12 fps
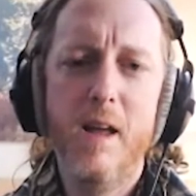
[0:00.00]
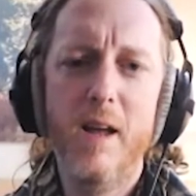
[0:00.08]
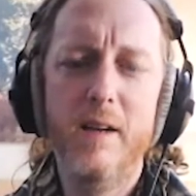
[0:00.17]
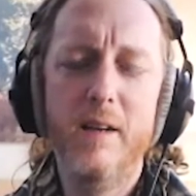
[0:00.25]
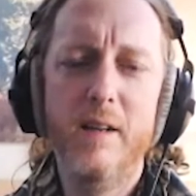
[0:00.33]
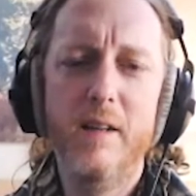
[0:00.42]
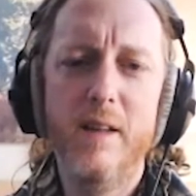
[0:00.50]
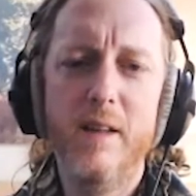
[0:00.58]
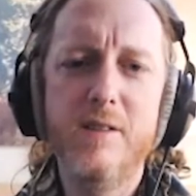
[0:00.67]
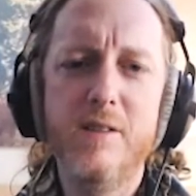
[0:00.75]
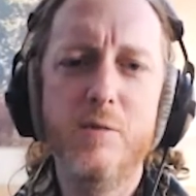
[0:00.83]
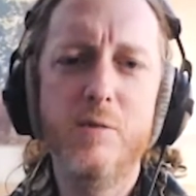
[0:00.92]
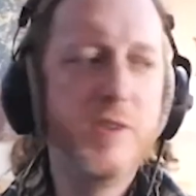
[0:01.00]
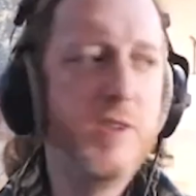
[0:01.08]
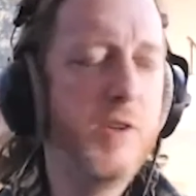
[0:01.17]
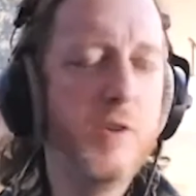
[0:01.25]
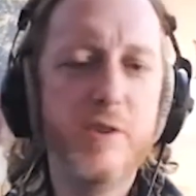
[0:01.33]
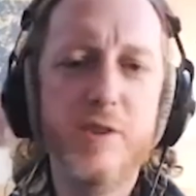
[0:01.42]
and that's what's
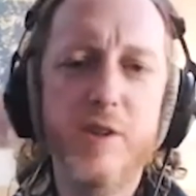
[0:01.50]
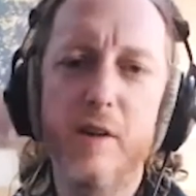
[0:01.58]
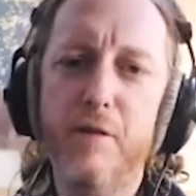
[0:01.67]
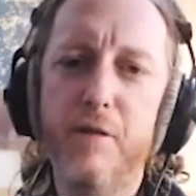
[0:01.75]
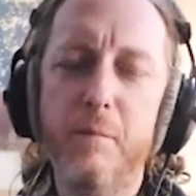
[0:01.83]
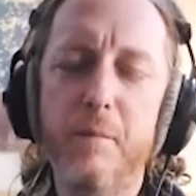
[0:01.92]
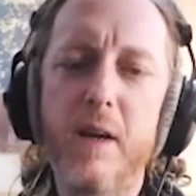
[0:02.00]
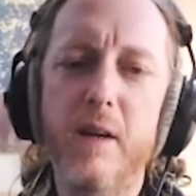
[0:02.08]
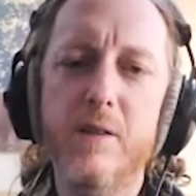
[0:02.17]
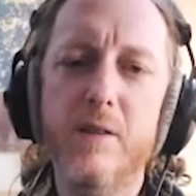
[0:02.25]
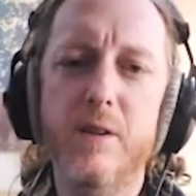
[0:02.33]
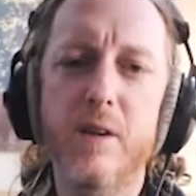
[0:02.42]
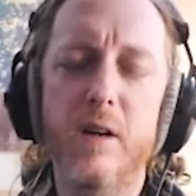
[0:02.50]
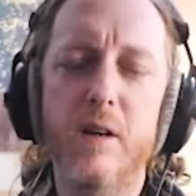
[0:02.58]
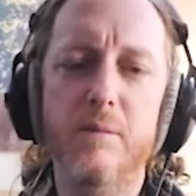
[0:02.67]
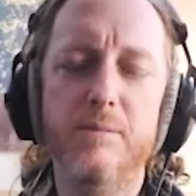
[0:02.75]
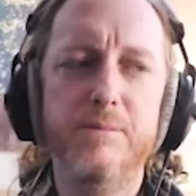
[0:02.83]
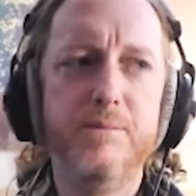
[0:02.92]
interesting for me is,
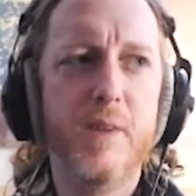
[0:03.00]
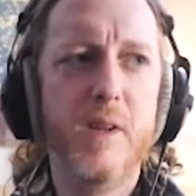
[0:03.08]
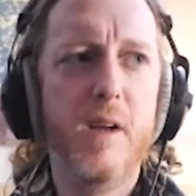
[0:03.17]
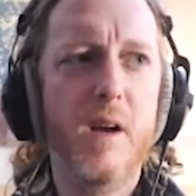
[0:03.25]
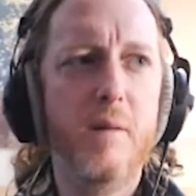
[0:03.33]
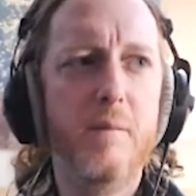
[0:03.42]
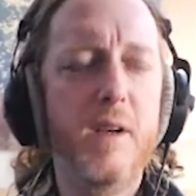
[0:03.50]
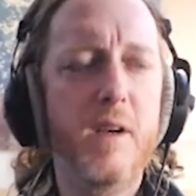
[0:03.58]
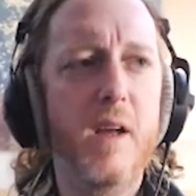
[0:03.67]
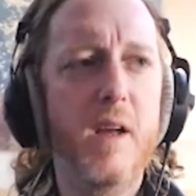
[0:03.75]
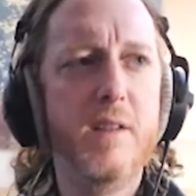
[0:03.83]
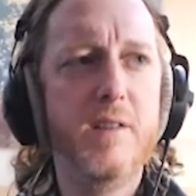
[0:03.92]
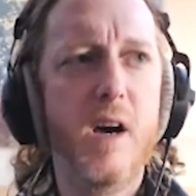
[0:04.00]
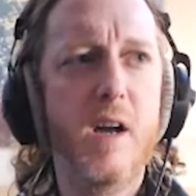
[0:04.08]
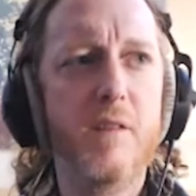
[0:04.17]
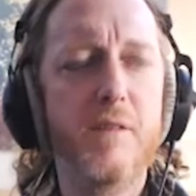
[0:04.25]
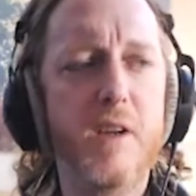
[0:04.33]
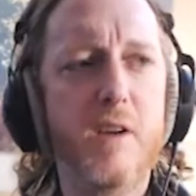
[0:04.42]
um, I mean, and that's
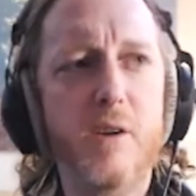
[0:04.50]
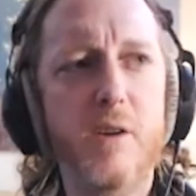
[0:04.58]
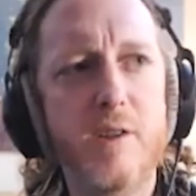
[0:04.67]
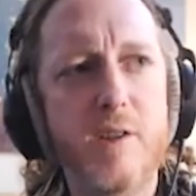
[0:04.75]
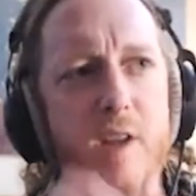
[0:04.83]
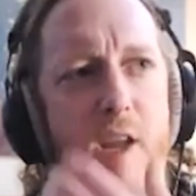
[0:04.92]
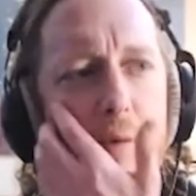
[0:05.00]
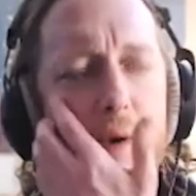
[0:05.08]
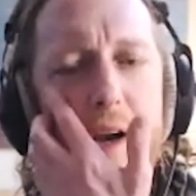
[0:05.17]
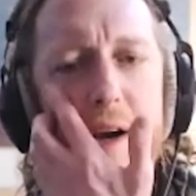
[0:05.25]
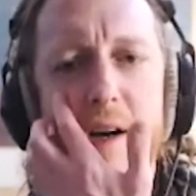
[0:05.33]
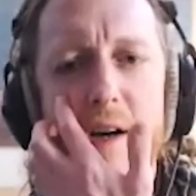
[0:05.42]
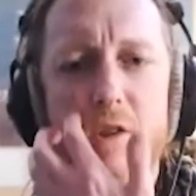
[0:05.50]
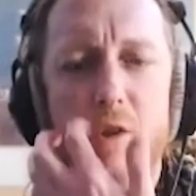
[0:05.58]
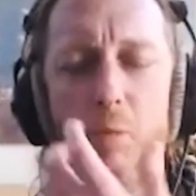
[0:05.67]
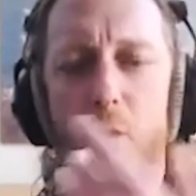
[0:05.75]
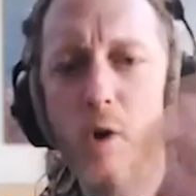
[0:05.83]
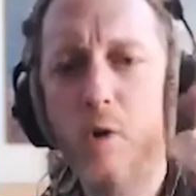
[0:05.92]
kind of like a good segue. I got to
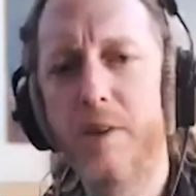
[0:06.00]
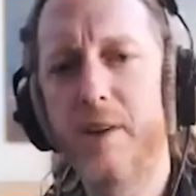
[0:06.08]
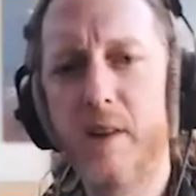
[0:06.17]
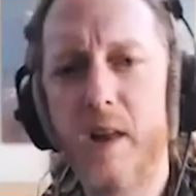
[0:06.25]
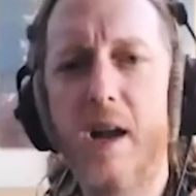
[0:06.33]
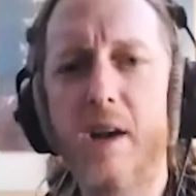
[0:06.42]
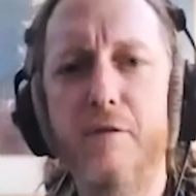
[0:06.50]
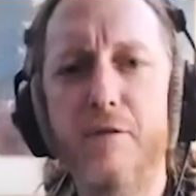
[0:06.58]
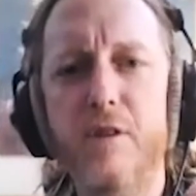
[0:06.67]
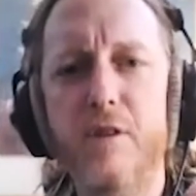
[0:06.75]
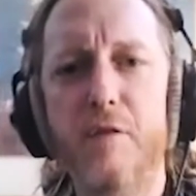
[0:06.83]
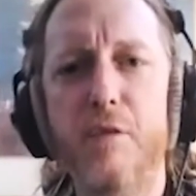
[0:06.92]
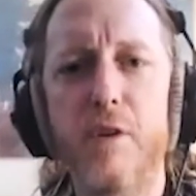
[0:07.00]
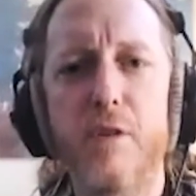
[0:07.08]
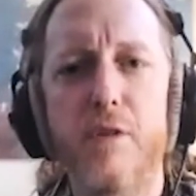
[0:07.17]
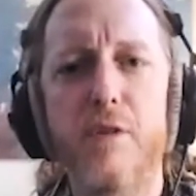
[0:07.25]
work with a lot of different